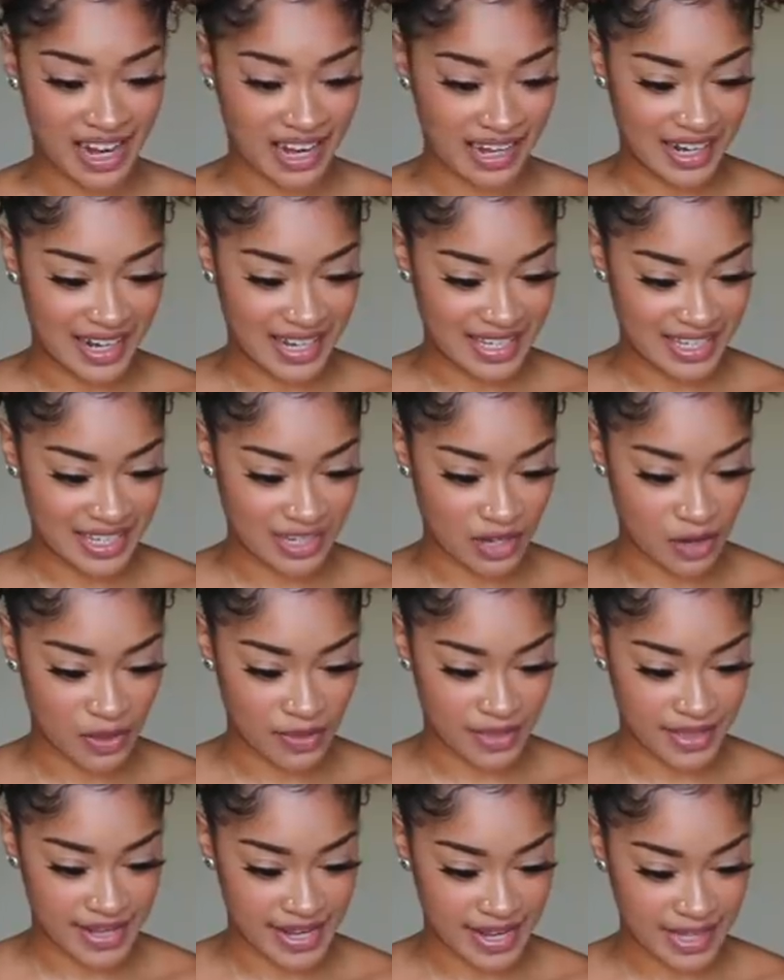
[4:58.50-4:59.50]
All right,
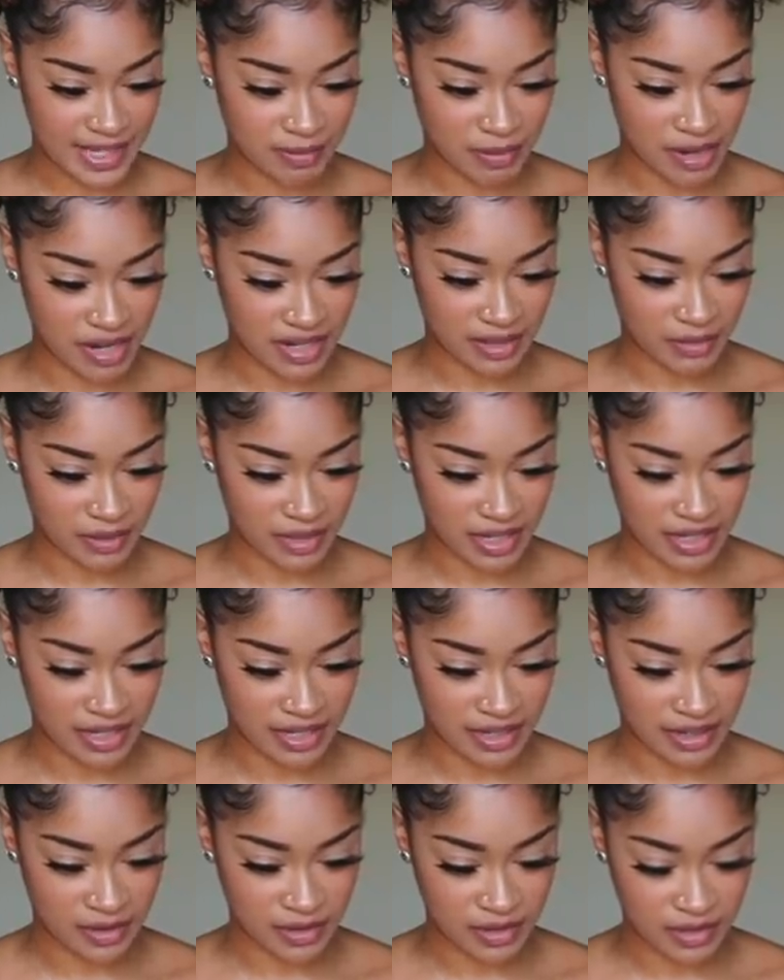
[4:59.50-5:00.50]
so the next product we're
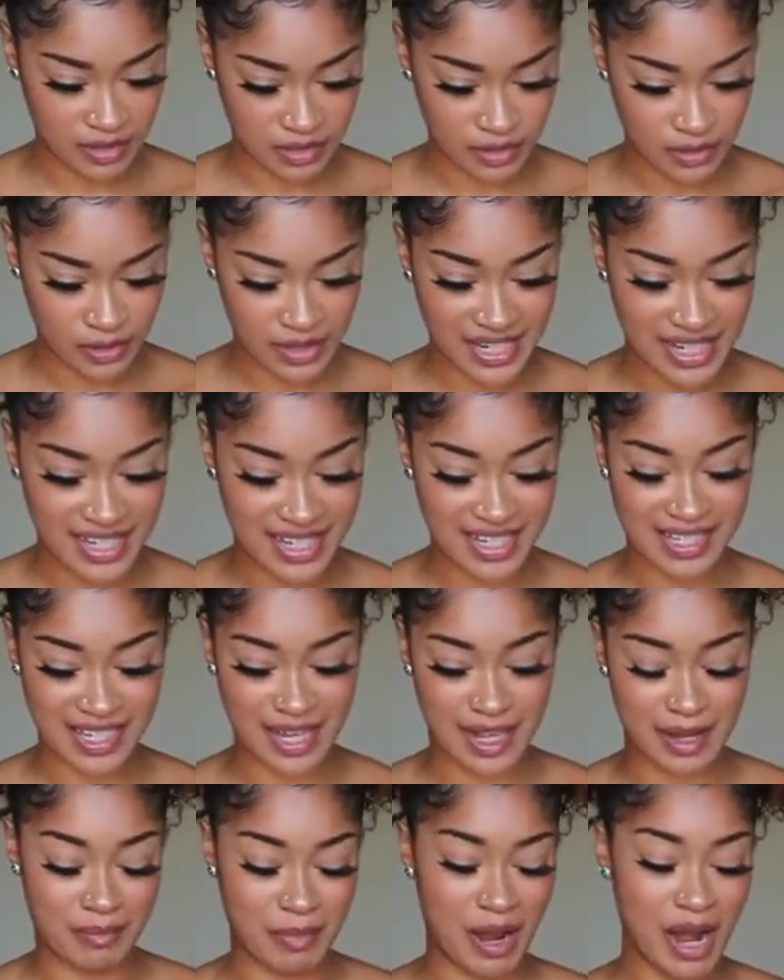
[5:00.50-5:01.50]
gonna go to is
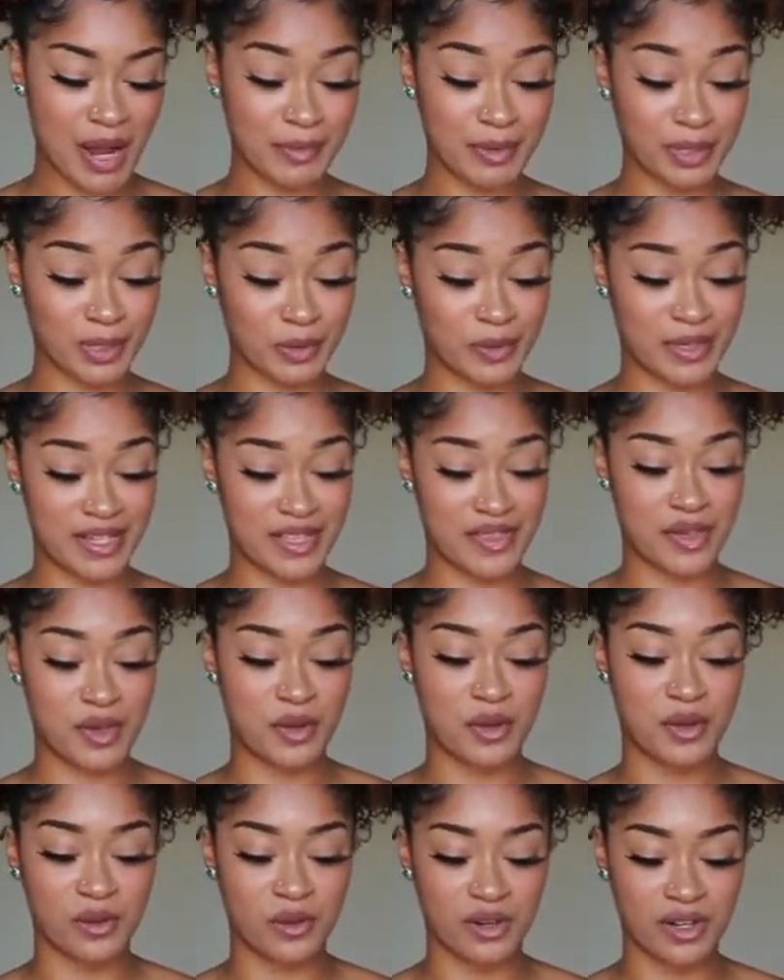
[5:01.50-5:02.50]
a popular one,
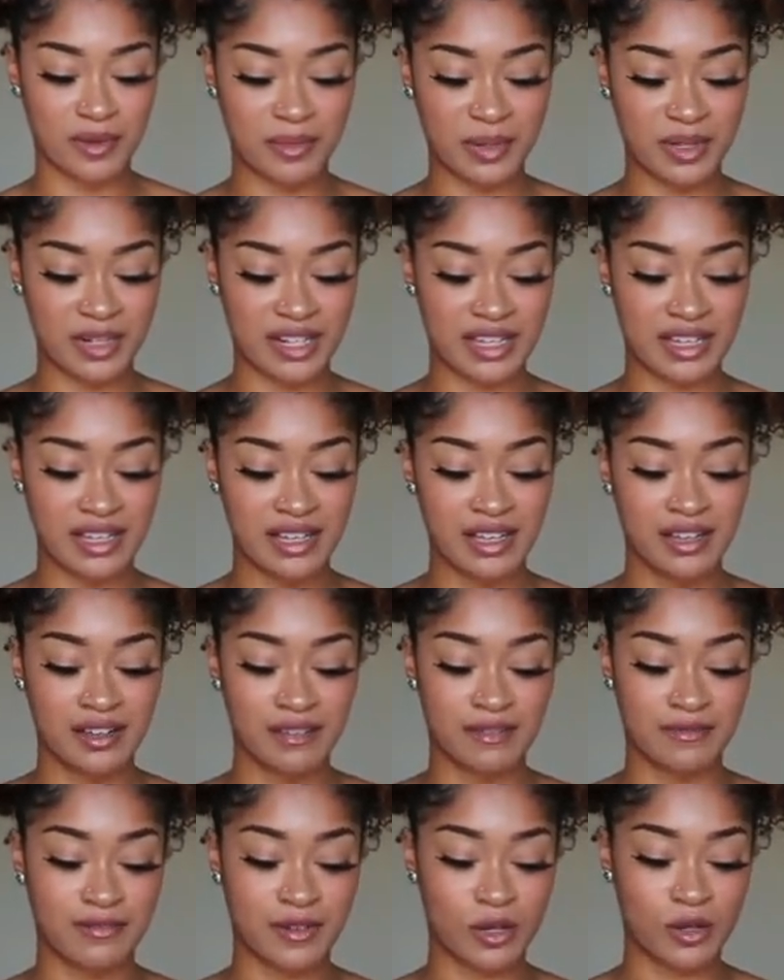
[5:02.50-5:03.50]
the Huda Beauty
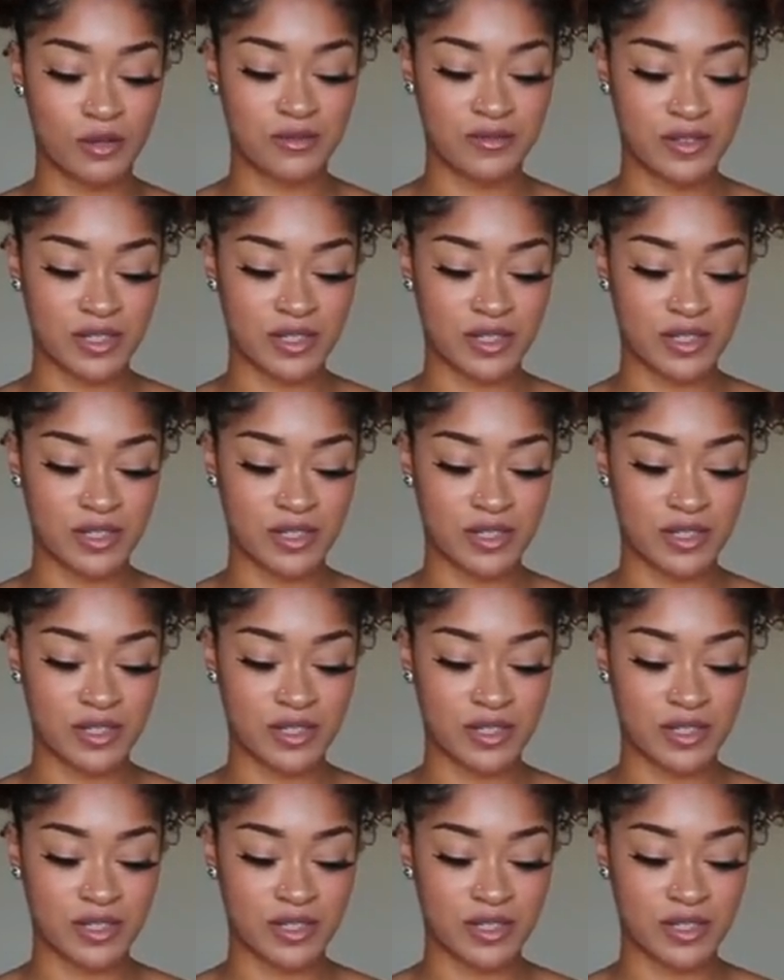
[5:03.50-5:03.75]
Faux